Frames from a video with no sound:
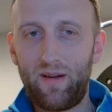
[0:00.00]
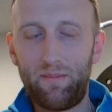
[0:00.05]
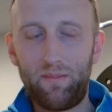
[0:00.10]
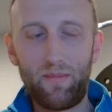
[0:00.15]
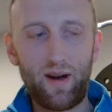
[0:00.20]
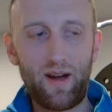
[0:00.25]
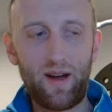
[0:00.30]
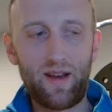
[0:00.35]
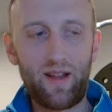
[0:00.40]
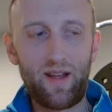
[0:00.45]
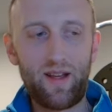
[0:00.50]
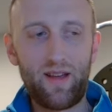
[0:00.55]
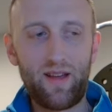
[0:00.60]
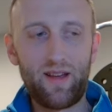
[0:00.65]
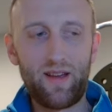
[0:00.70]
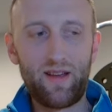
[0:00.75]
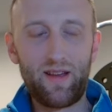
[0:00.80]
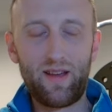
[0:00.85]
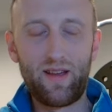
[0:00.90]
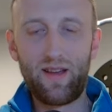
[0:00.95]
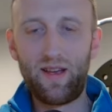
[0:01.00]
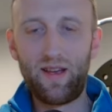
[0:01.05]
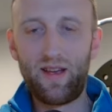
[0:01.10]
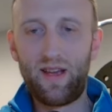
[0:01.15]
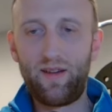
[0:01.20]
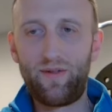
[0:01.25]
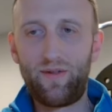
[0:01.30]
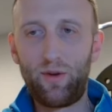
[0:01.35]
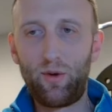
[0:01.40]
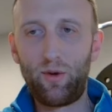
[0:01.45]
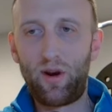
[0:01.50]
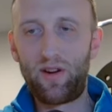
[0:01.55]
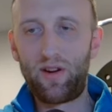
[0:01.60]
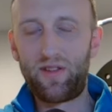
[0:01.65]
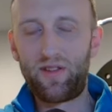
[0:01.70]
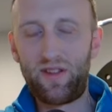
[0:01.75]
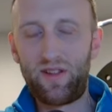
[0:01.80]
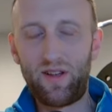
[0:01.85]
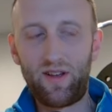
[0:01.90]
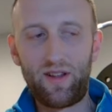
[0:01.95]
but if you are
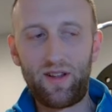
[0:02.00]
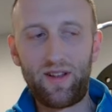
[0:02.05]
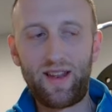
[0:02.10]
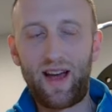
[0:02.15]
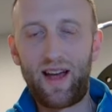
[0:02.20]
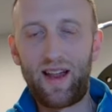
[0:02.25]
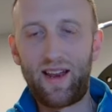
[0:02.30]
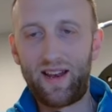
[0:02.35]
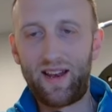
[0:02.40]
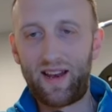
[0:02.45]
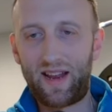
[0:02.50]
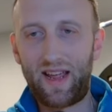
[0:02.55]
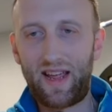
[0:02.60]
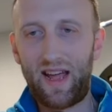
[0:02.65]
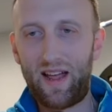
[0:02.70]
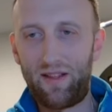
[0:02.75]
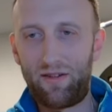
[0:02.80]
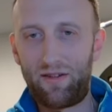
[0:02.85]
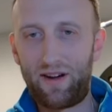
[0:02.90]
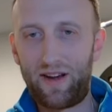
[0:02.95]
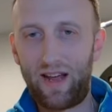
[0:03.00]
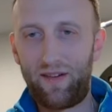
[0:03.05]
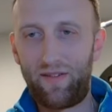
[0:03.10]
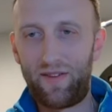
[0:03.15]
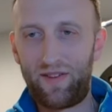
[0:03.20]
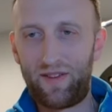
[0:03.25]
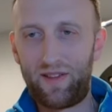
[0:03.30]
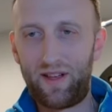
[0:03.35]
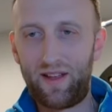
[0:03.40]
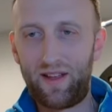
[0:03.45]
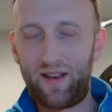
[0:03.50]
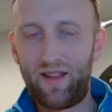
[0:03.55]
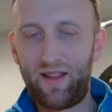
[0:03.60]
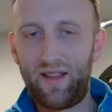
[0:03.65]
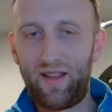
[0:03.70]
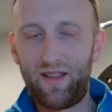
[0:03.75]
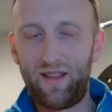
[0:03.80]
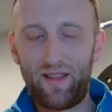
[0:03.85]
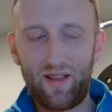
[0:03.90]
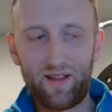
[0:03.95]
still not in a calorie deficit,
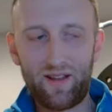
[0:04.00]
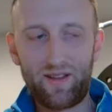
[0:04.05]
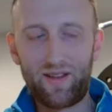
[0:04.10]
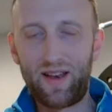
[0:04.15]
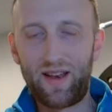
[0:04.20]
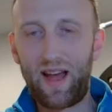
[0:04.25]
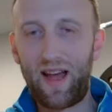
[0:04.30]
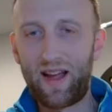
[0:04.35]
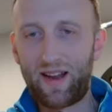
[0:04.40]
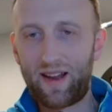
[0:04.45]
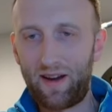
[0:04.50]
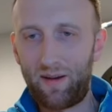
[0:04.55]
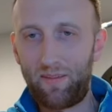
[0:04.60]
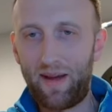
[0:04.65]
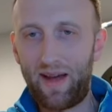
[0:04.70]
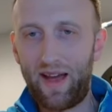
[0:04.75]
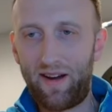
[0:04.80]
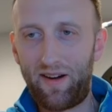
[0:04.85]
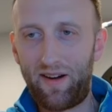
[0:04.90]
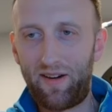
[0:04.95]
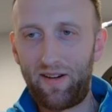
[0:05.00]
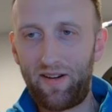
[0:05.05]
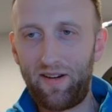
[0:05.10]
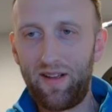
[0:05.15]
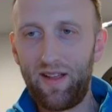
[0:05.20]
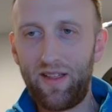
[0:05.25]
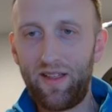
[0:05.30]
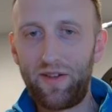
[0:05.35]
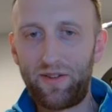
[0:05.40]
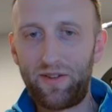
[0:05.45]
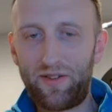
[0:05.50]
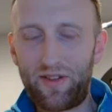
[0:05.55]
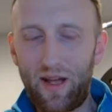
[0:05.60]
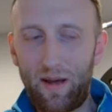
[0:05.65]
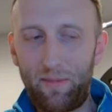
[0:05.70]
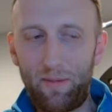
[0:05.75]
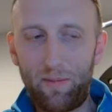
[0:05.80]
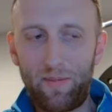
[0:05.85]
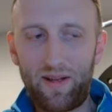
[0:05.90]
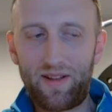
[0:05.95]
it's not going to matter. Those
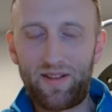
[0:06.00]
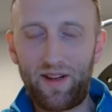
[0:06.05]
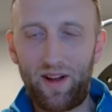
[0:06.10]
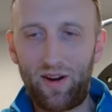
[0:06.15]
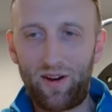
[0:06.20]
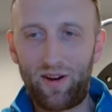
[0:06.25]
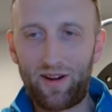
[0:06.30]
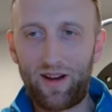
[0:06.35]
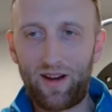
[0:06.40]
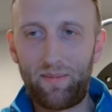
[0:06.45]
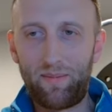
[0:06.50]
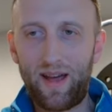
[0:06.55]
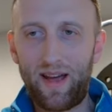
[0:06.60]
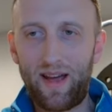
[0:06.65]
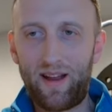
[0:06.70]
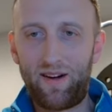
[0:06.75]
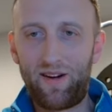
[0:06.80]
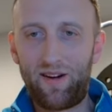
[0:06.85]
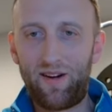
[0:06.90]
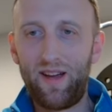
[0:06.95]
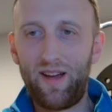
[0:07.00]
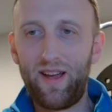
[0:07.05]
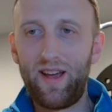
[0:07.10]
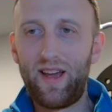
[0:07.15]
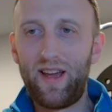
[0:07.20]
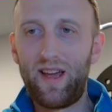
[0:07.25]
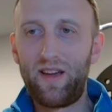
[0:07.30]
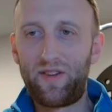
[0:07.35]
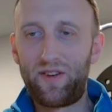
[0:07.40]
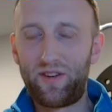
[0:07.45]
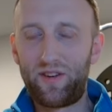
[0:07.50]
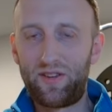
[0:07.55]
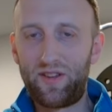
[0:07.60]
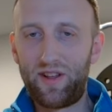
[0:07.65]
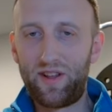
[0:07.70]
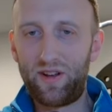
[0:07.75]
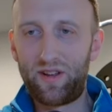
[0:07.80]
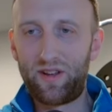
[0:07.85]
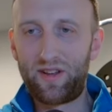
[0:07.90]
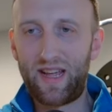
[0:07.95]
supplements aren't going to matter if you're
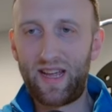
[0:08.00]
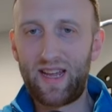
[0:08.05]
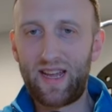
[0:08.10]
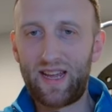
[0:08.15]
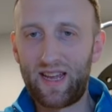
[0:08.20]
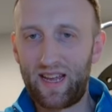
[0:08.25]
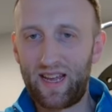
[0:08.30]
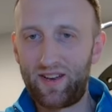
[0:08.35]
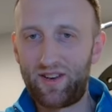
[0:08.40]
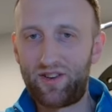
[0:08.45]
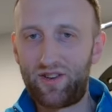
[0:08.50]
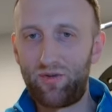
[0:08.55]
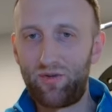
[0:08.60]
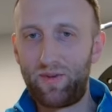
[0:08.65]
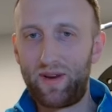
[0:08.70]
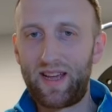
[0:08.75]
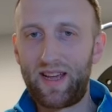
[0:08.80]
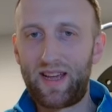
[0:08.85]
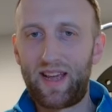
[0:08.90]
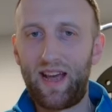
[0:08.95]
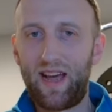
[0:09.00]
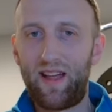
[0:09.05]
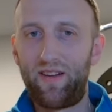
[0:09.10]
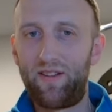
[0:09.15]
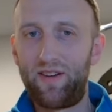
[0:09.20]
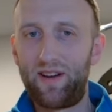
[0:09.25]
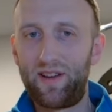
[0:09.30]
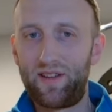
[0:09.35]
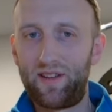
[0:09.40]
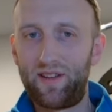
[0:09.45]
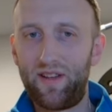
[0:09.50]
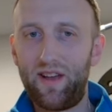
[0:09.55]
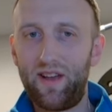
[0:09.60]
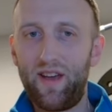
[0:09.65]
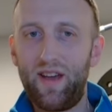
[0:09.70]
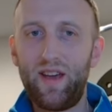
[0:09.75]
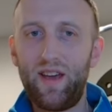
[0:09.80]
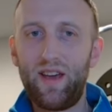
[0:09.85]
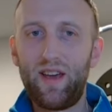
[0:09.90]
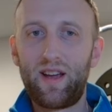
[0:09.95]
still taking in too many calories.
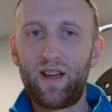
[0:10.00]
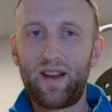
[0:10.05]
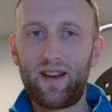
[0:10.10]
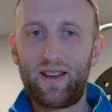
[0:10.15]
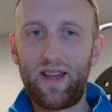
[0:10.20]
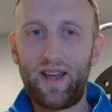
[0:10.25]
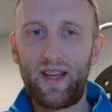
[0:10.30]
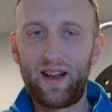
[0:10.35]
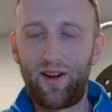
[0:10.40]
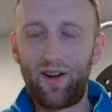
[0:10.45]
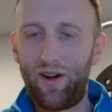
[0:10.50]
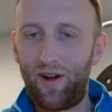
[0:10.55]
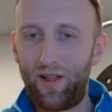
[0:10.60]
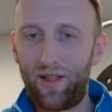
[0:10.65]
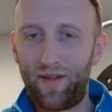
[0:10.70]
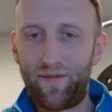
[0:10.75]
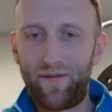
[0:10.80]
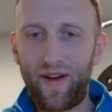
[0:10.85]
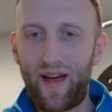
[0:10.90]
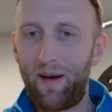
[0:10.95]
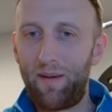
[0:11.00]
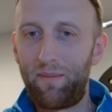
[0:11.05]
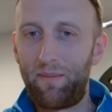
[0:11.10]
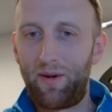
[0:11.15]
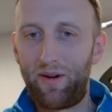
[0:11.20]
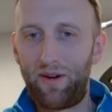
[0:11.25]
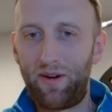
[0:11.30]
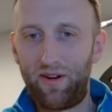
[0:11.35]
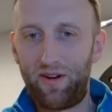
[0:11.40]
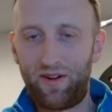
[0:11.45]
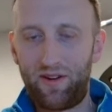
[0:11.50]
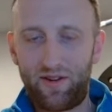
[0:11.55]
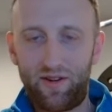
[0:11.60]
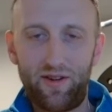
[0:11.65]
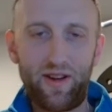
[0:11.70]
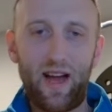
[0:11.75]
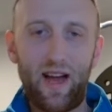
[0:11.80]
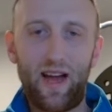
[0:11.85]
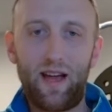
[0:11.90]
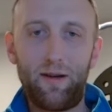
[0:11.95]
You can take all the fat burners or
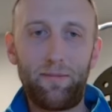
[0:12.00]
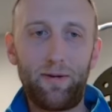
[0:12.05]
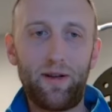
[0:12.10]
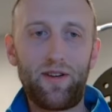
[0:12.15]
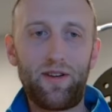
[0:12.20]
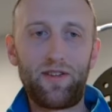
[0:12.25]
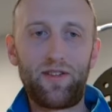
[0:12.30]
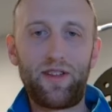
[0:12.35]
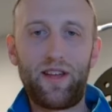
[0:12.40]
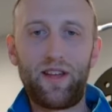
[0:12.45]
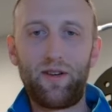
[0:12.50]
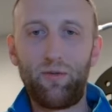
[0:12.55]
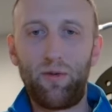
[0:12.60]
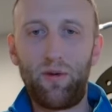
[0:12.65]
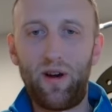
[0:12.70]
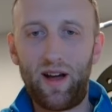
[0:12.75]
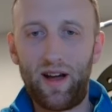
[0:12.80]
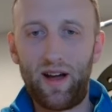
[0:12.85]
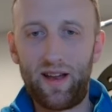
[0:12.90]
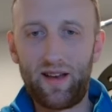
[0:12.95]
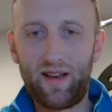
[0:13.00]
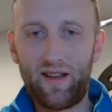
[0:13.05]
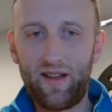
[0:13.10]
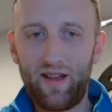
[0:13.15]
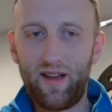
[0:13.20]
diet pills that you want,